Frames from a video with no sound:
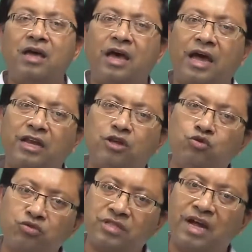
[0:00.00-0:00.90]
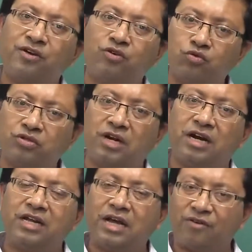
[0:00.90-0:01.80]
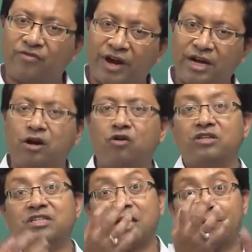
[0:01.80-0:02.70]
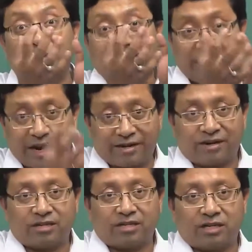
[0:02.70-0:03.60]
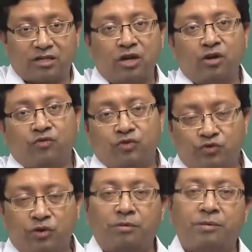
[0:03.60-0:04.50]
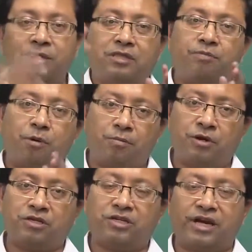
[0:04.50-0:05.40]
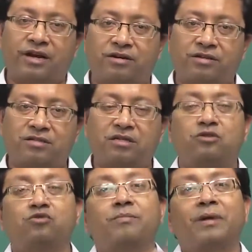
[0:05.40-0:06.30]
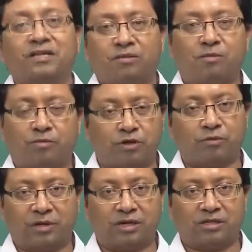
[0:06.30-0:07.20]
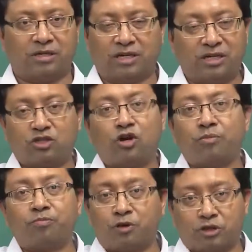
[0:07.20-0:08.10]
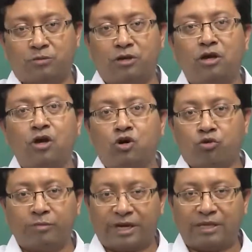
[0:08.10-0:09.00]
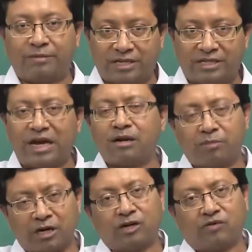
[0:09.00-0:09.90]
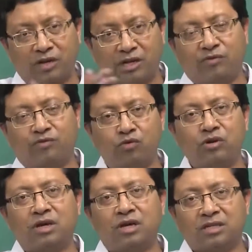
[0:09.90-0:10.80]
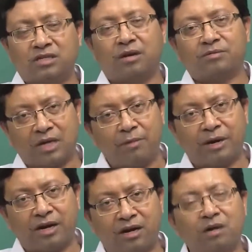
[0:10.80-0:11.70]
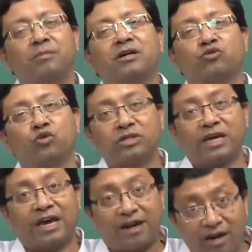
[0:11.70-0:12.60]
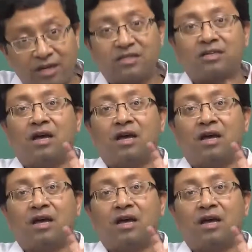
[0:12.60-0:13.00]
and use that to study and find out the sample characteristics which will mimic the population characteristic to the maximum possible extent. It is not possible to make them exact, but it will give you some error, but those errors